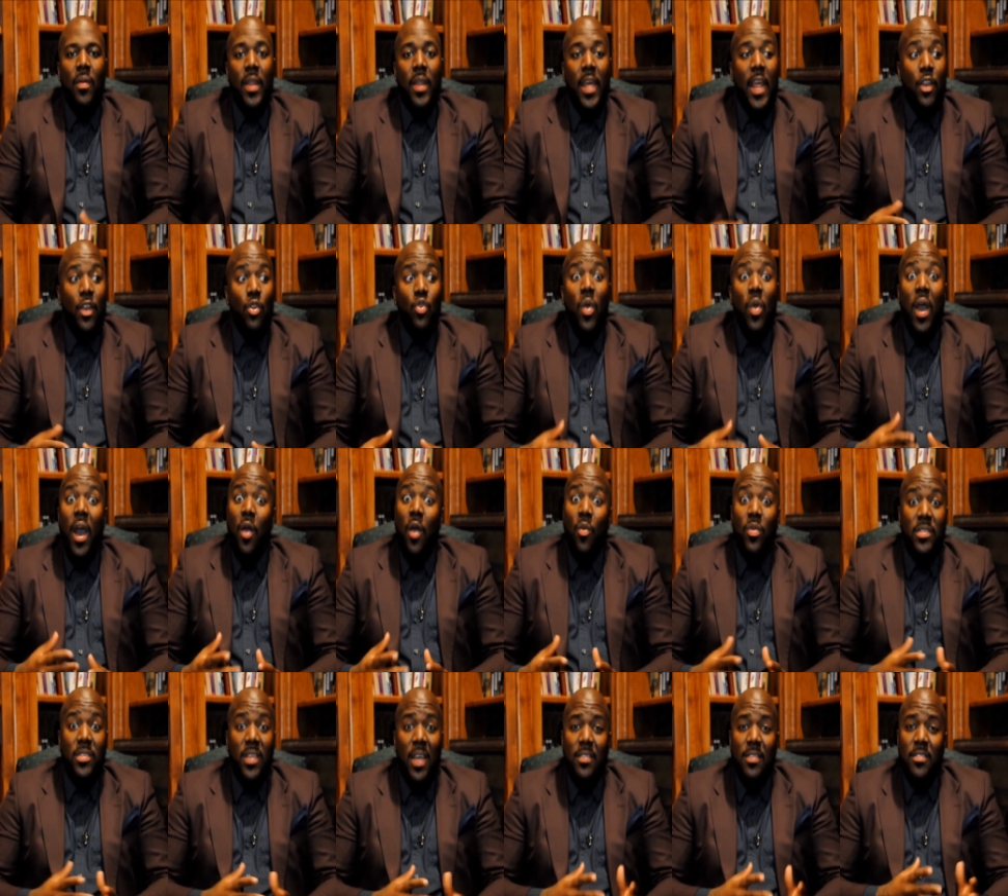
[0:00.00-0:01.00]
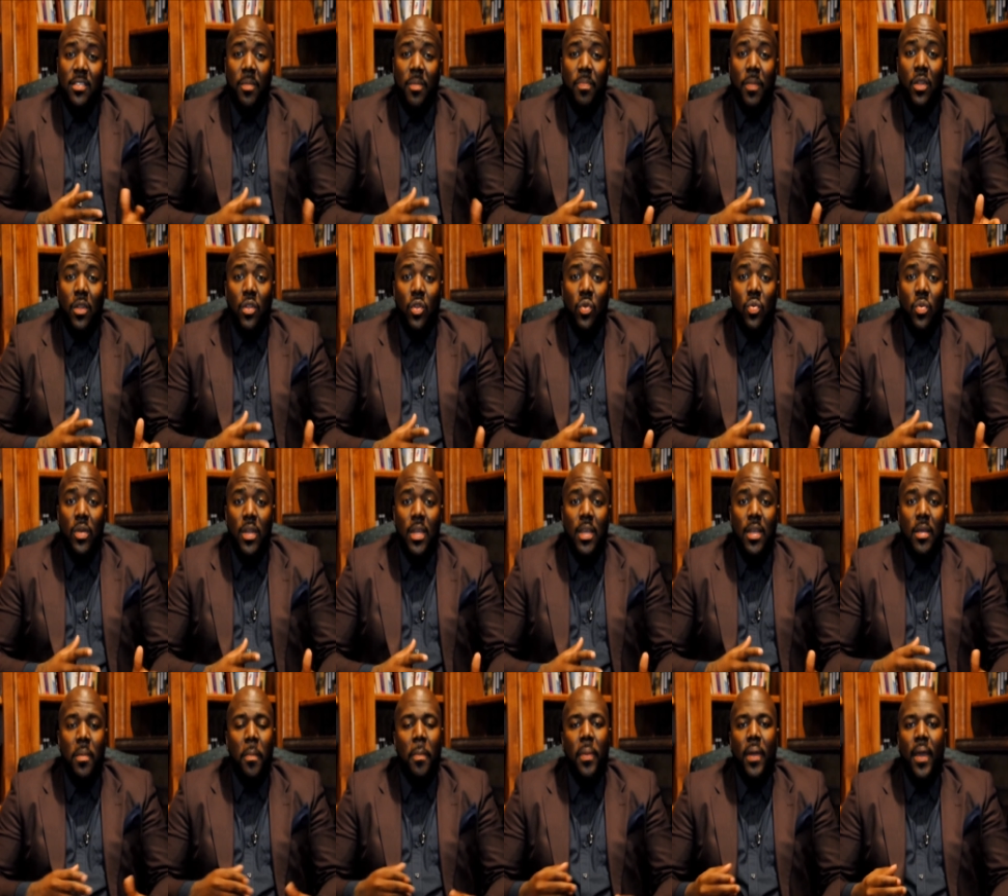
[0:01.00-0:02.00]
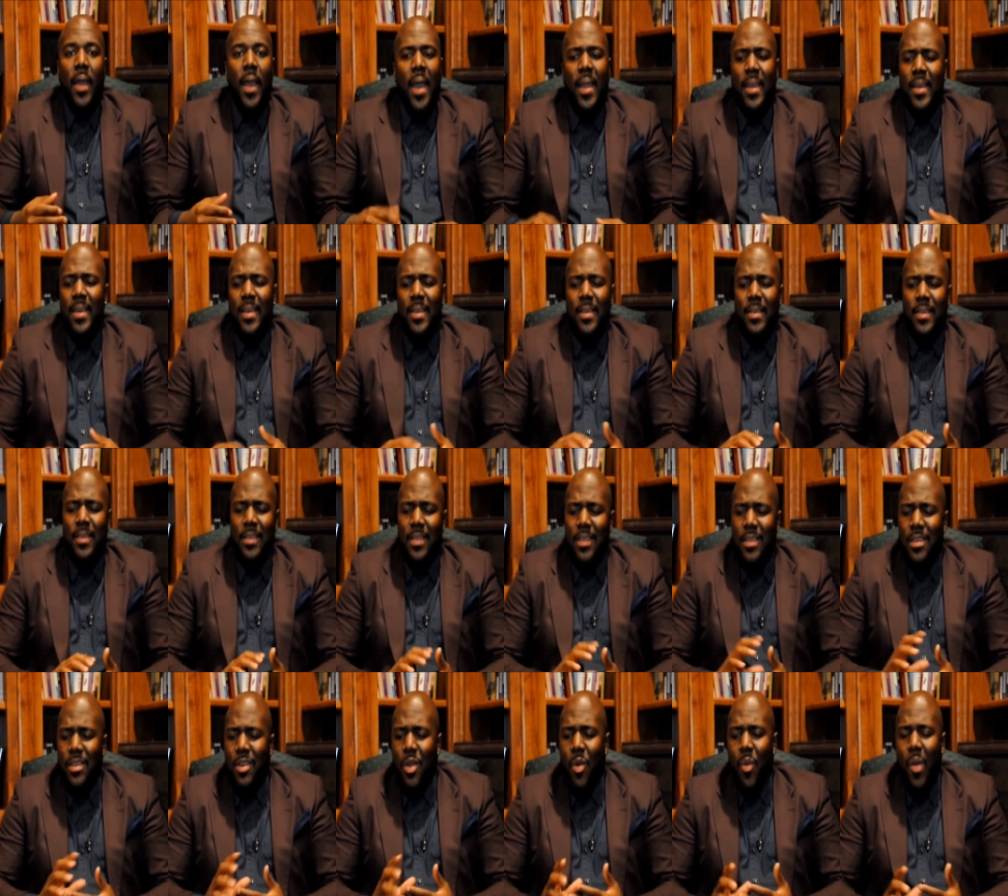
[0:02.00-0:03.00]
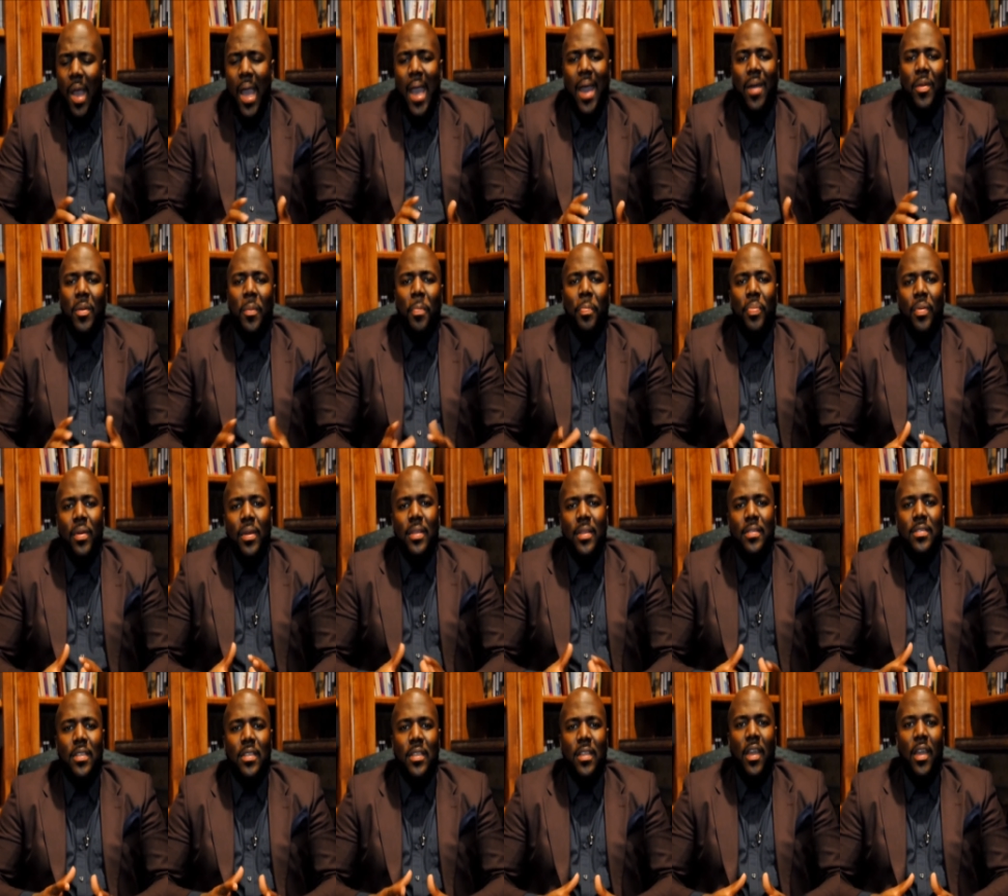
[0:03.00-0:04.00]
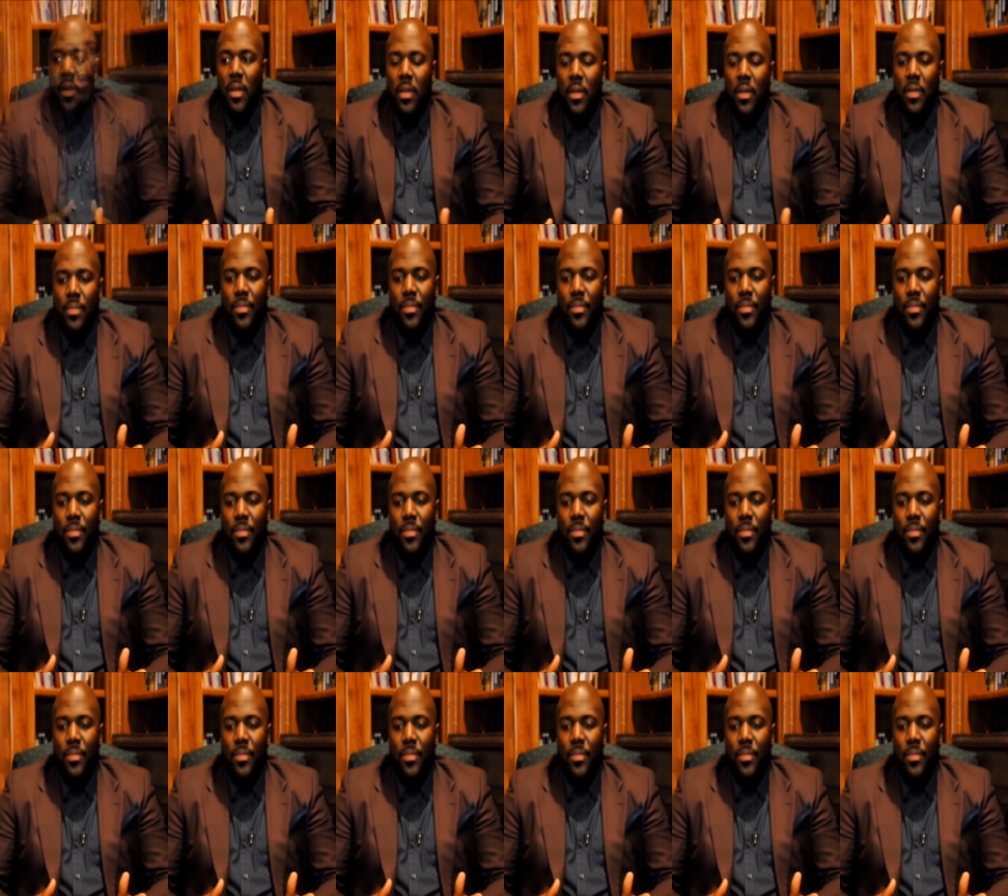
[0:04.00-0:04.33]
And I knew I always had something unique, but I didn't know how to put it together.